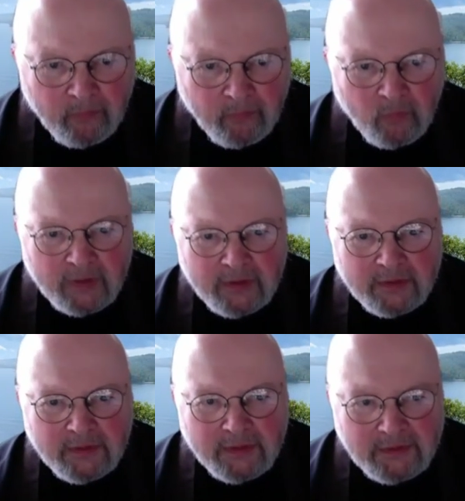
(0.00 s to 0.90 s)

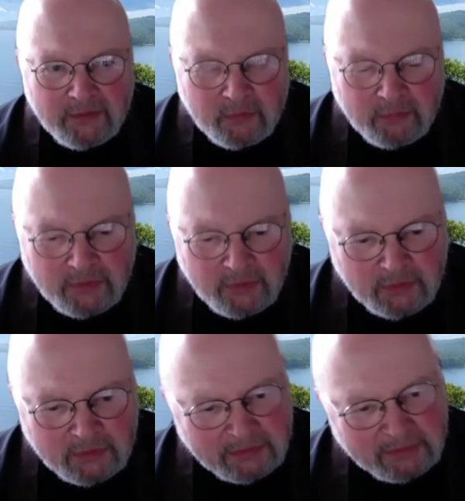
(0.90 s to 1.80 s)
Recognize when
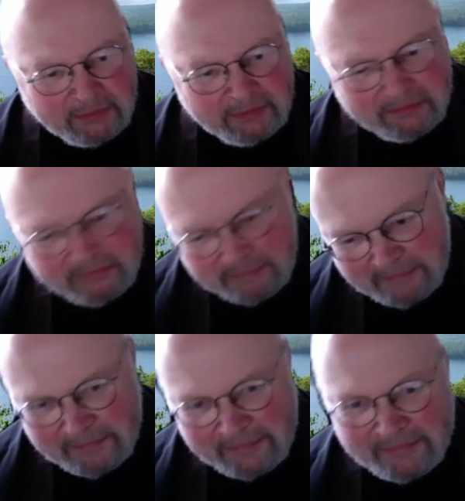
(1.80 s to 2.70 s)
you're
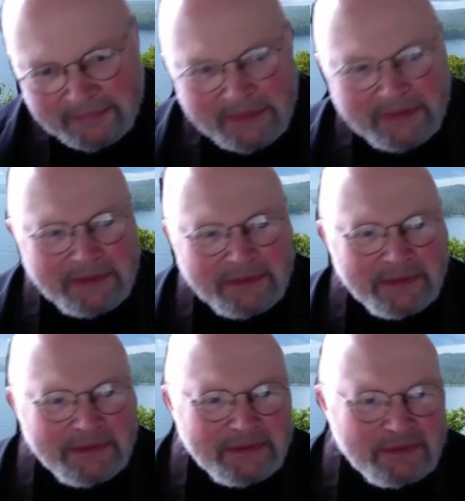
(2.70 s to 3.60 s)
clinging to
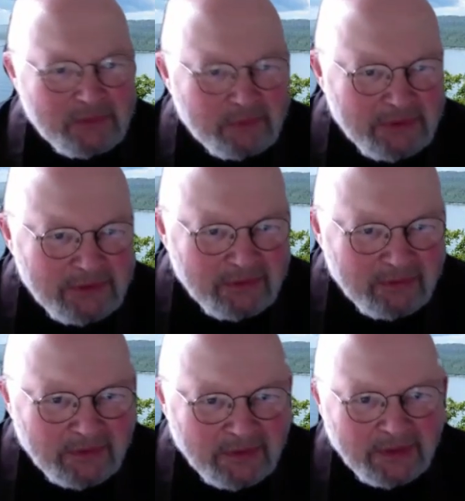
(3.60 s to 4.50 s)
this, you're reaching
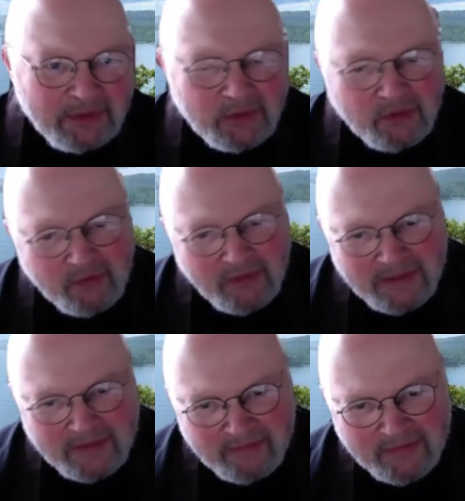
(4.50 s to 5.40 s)
for that, you're
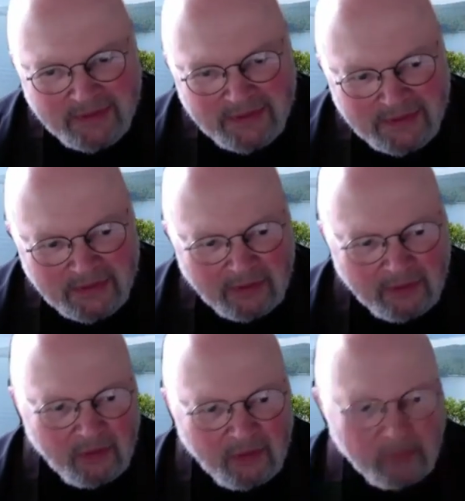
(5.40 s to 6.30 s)
trying to figure this
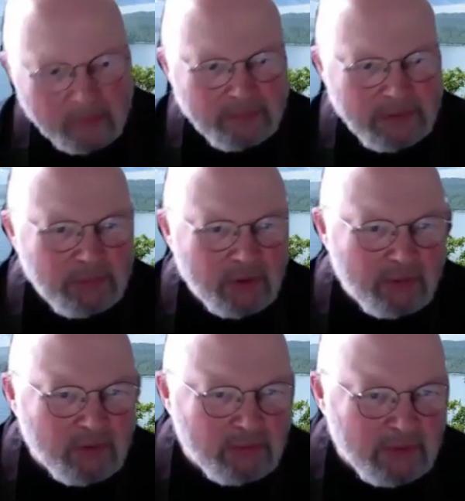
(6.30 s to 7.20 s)
thing out. People
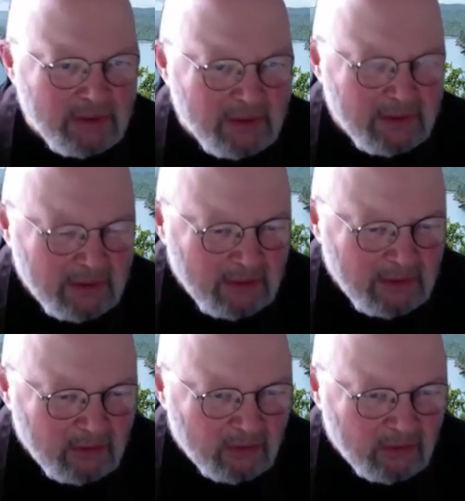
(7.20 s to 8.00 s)
come to me with